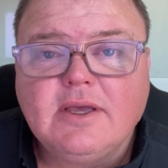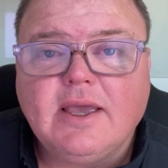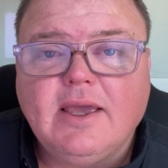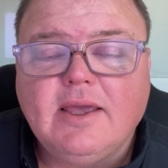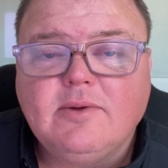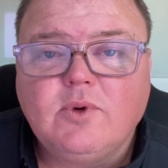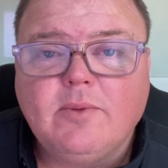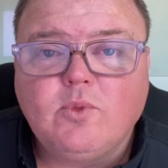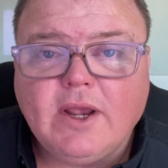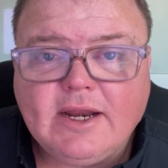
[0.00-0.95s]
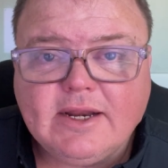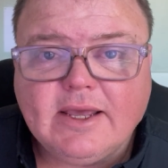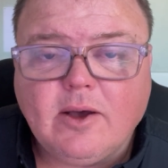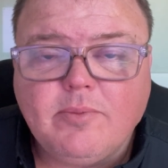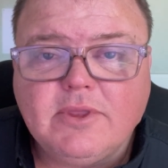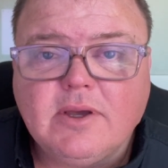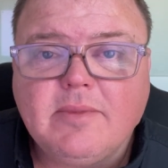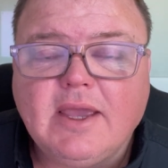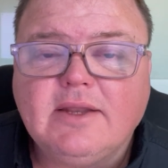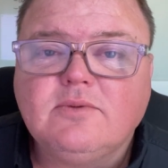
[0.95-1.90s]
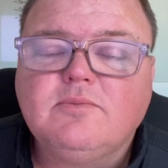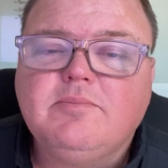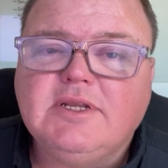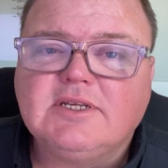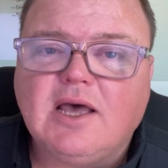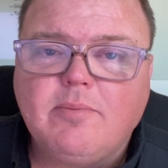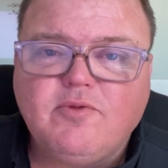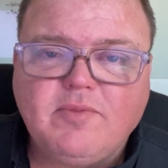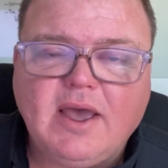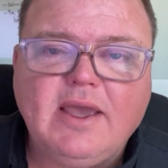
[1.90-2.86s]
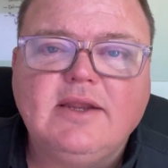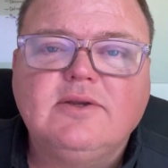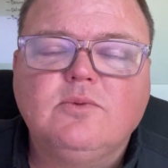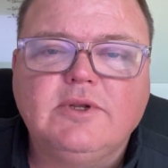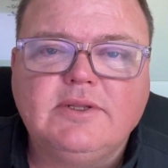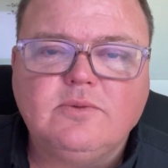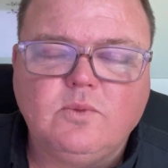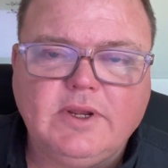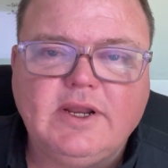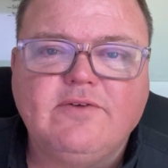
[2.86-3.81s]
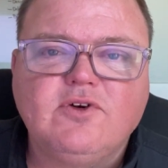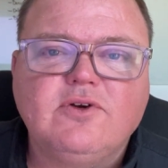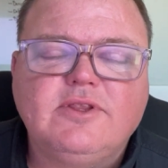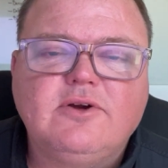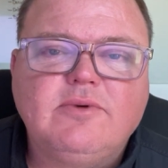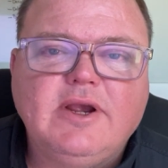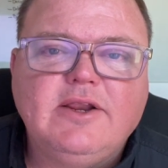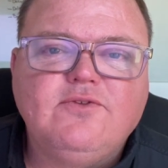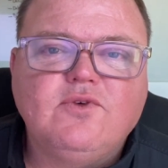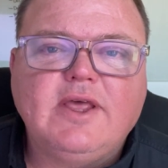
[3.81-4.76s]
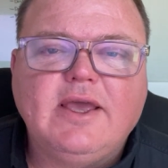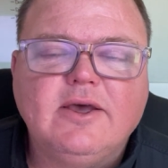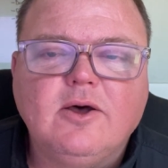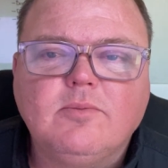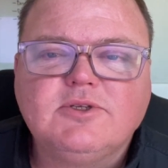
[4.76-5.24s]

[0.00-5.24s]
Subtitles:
and ready to help them and be top of mind whenever they're ready for that help.